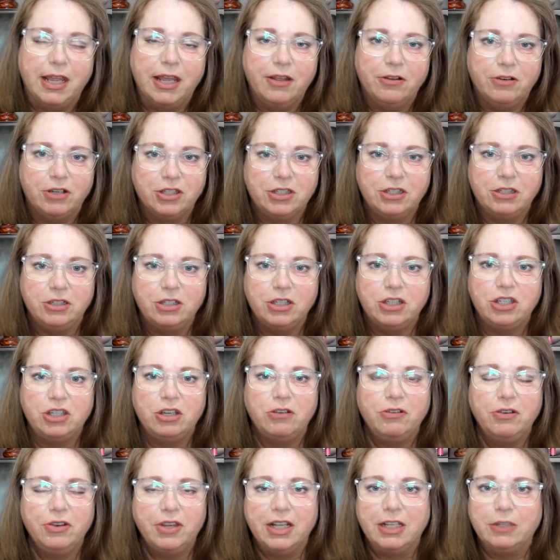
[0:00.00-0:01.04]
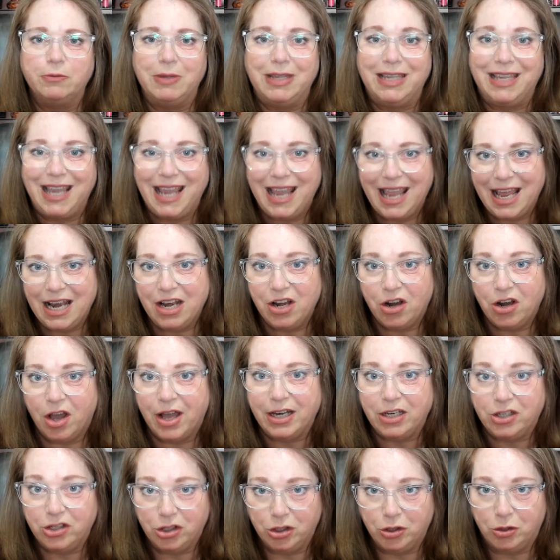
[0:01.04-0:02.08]
There's certain things we
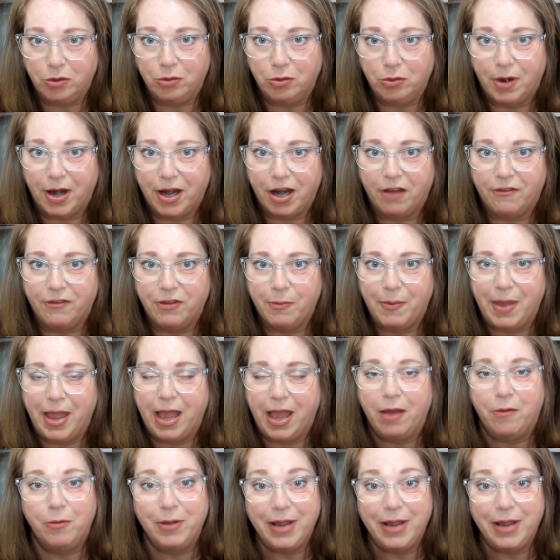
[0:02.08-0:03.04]
cannot do right off the bat.